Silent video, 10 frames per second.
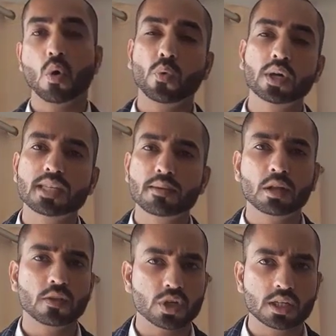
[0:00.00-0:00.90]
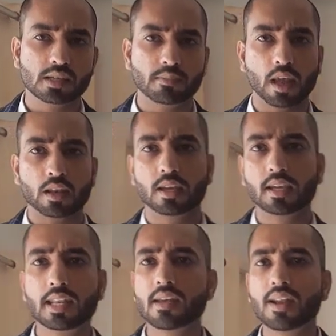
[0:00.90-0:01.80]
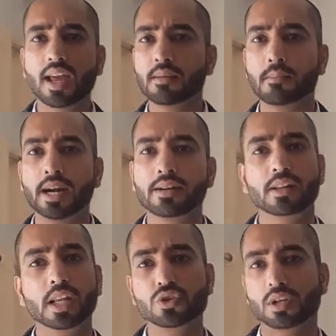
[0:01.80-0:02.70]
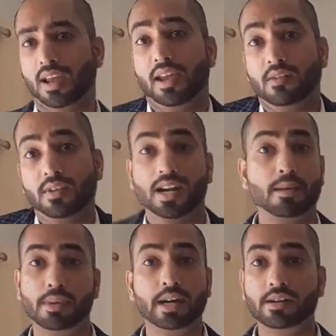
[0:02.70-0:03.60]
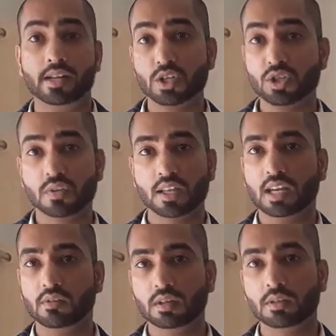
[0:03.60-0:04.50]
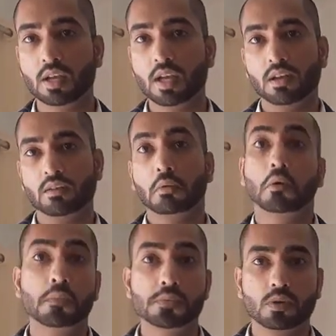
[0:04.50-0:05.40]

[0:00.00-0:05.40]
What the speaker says: What is symbol of gentleman? He never had a bad relation. I never had a bad relation with anyone. Hope